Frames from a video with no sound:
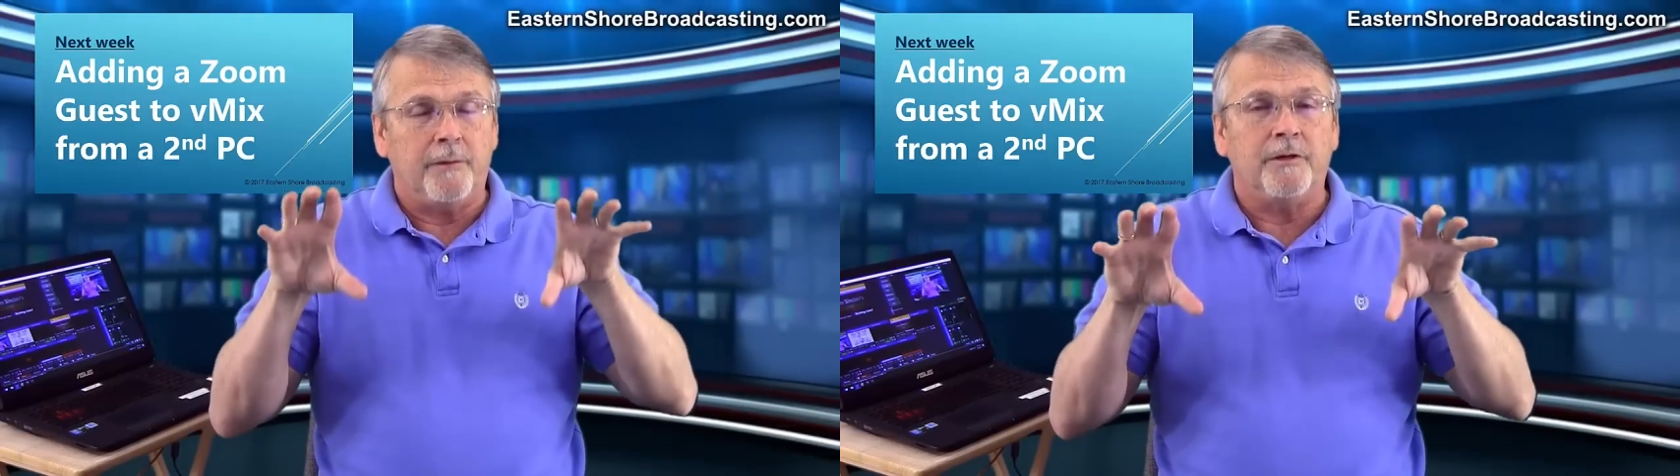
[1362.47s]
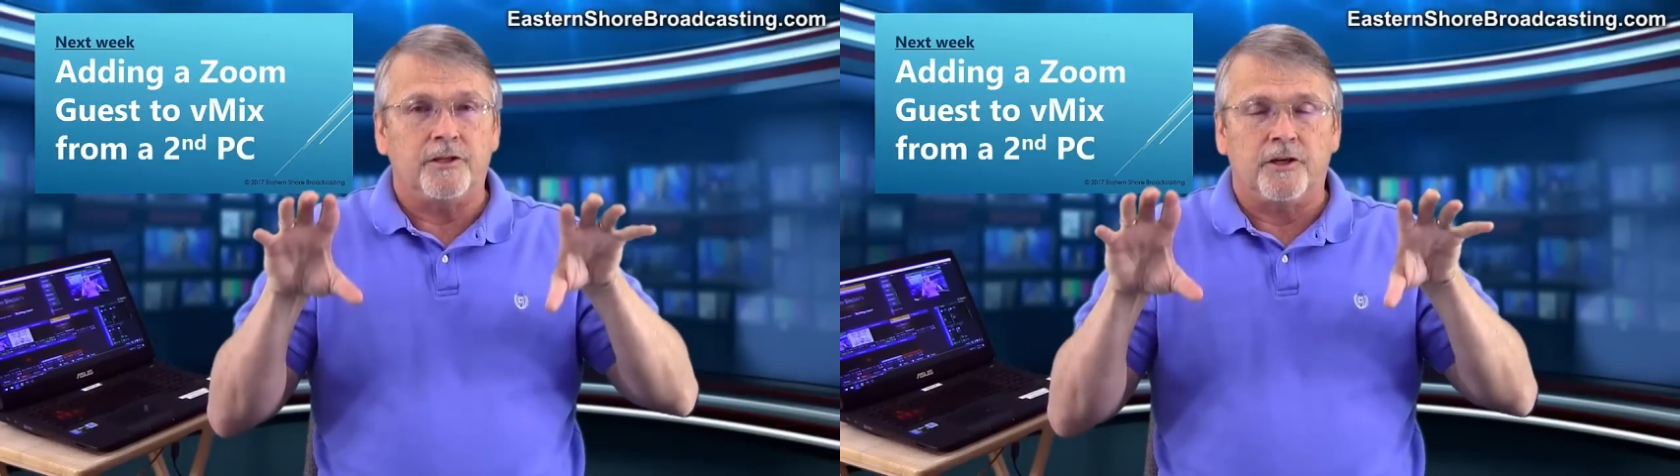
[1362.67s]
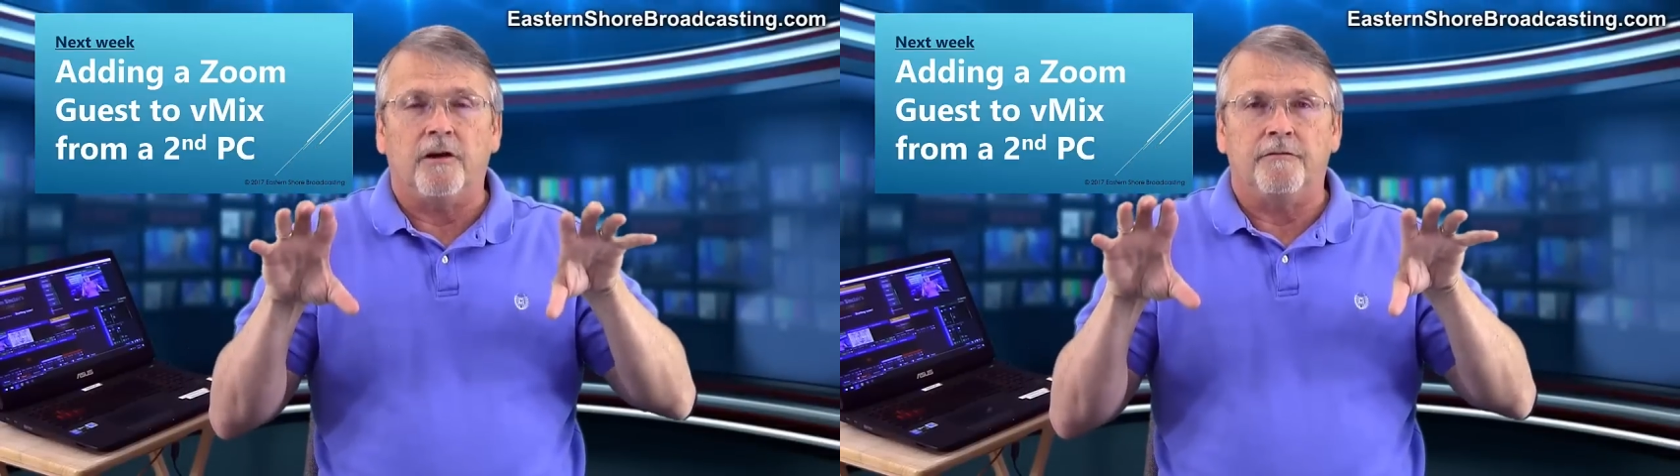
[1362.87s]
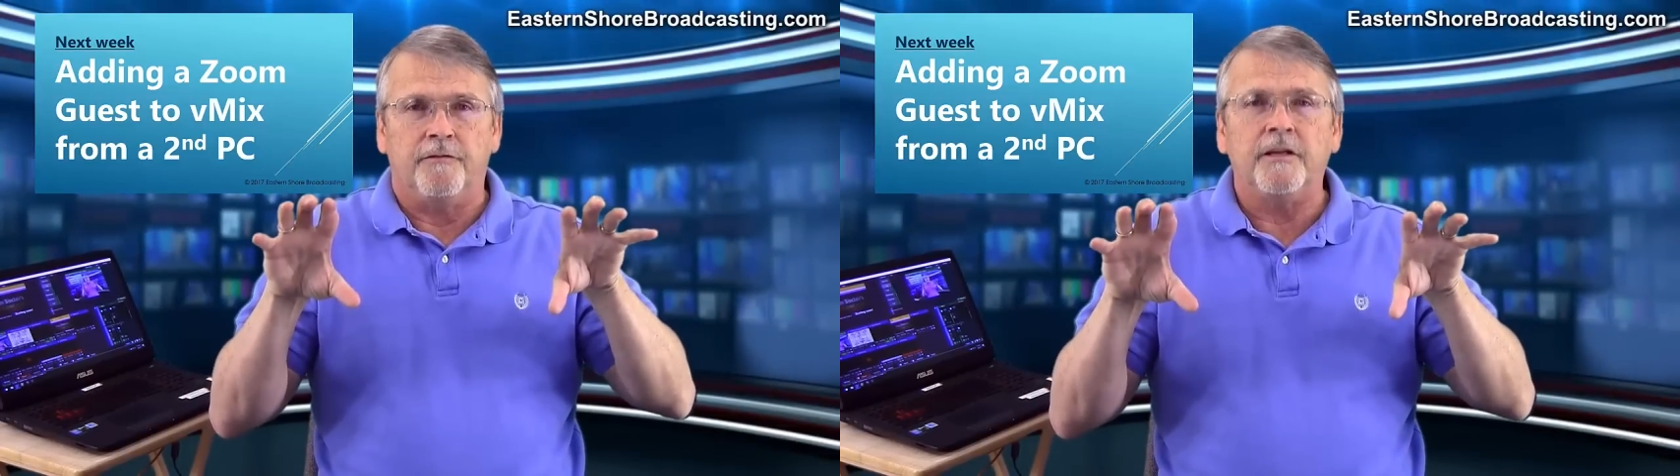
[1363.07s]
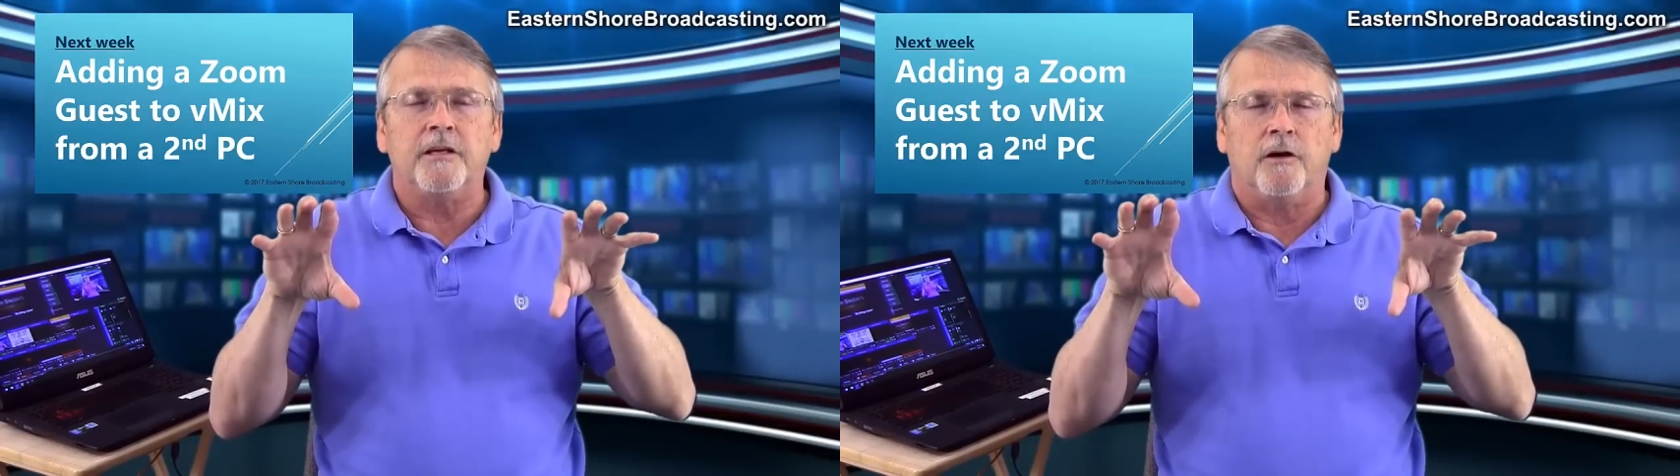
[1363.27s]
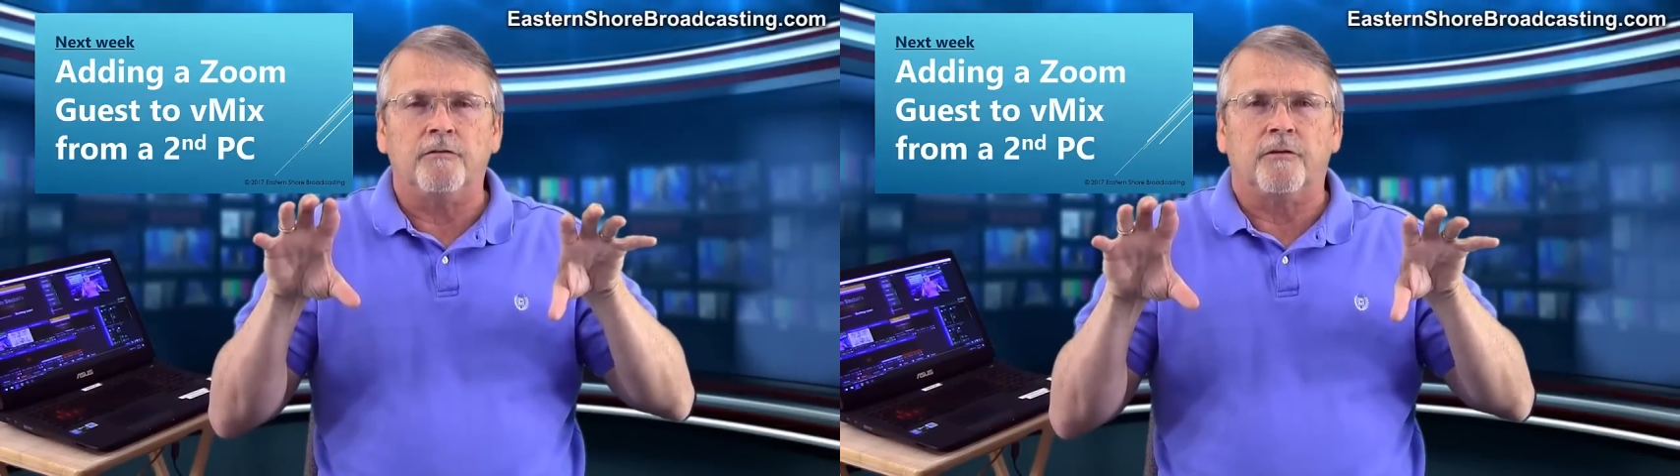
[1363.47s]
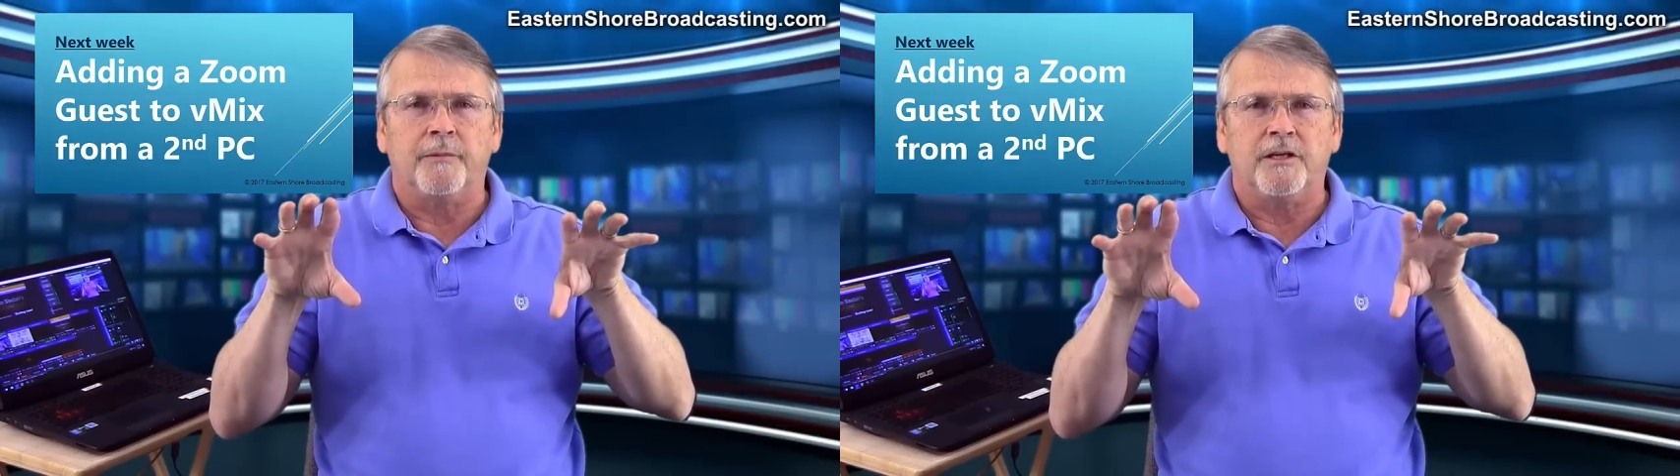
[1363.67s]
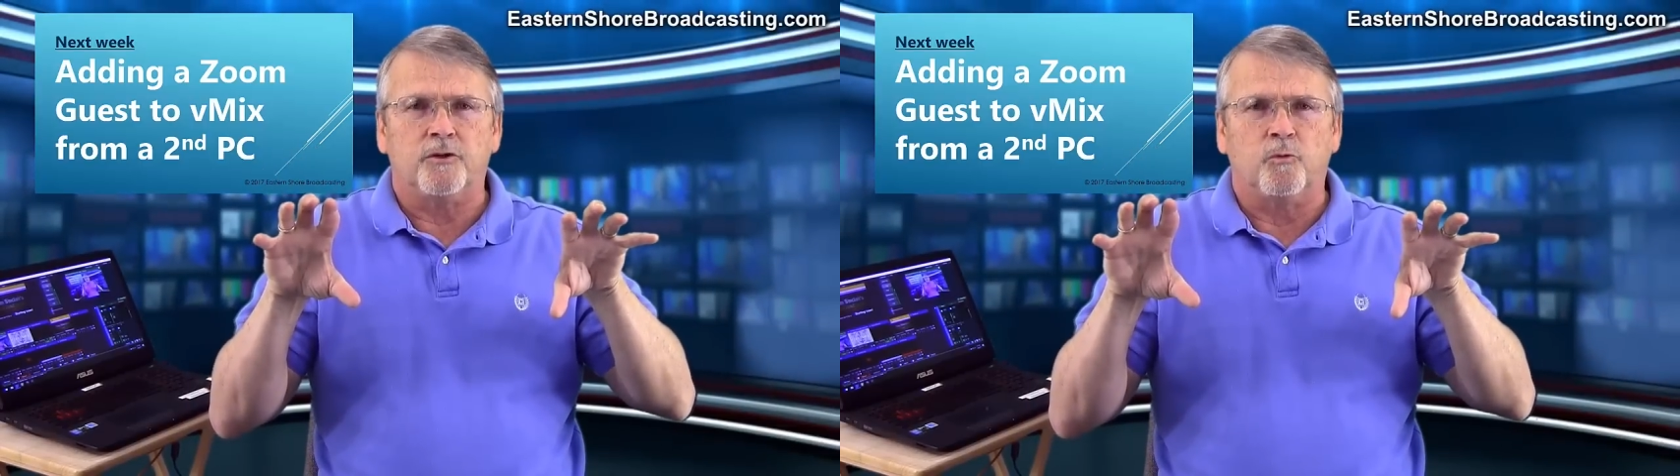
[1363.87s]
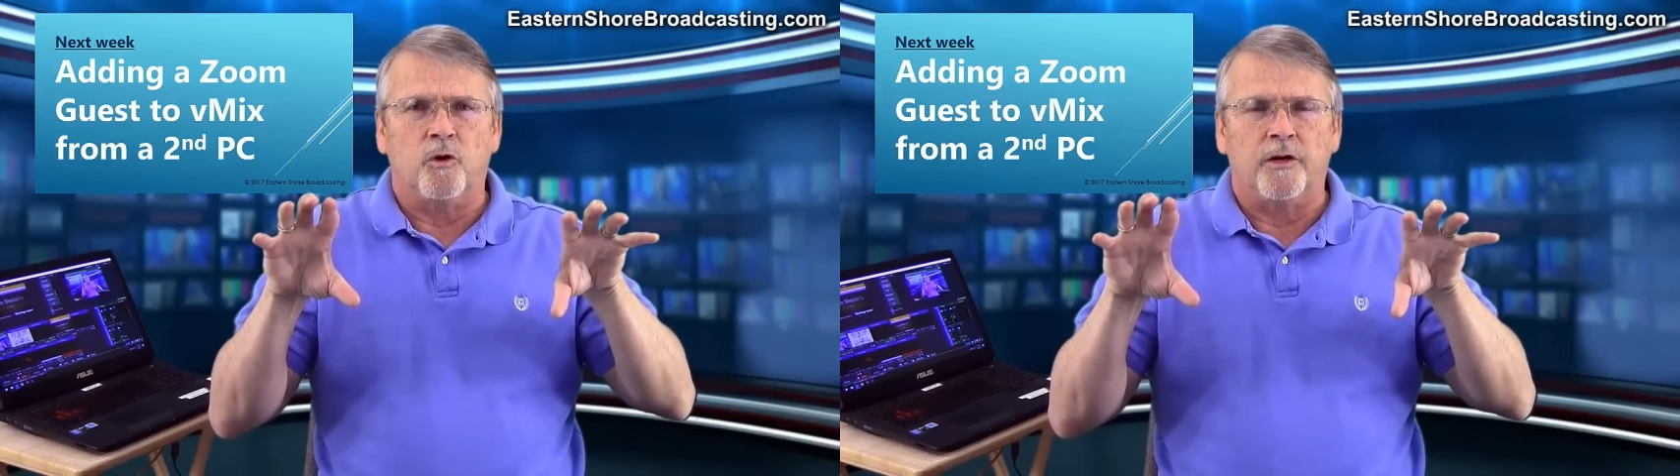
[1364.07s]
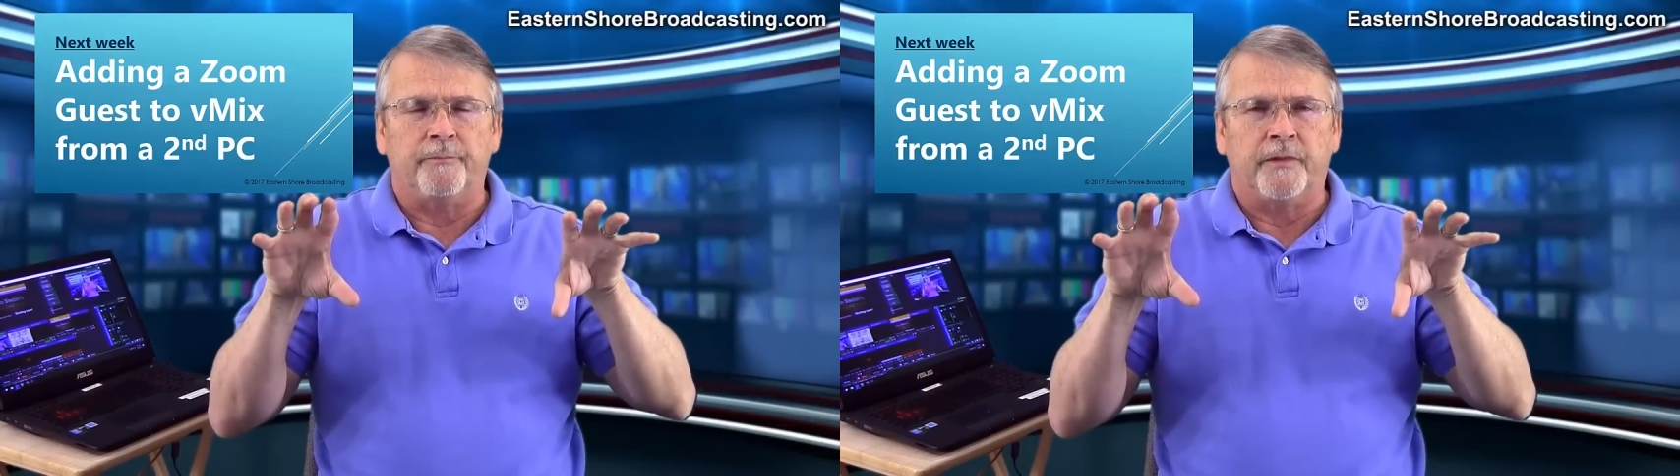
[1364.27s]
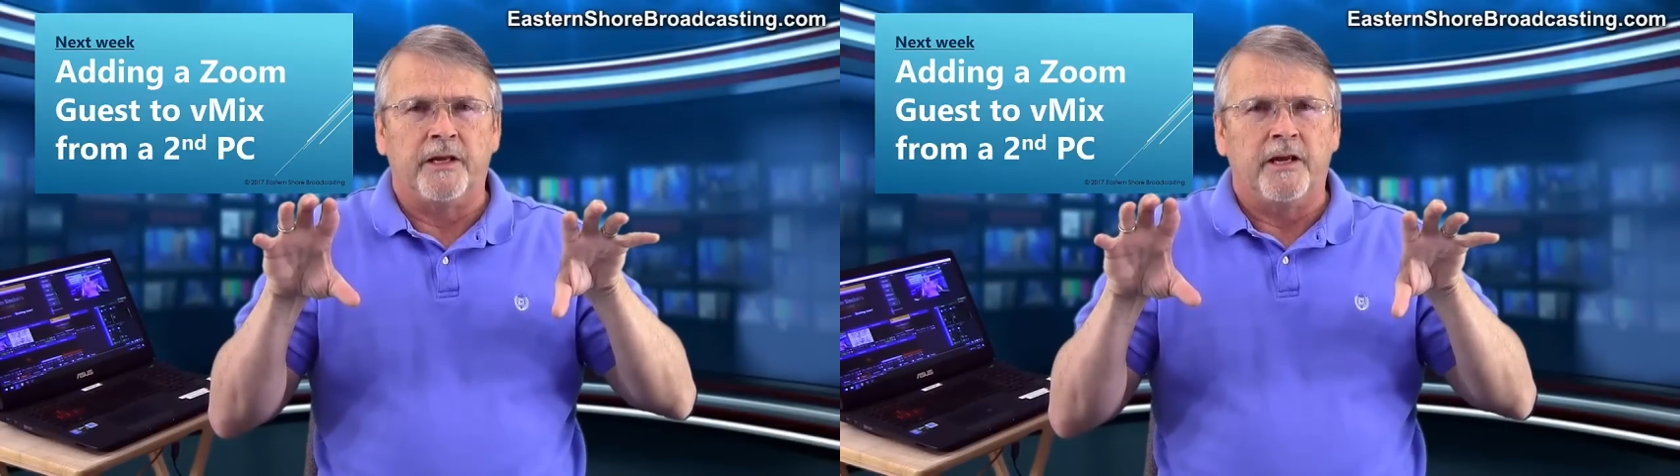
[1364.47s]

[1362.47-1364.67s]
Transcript: image of video from each one.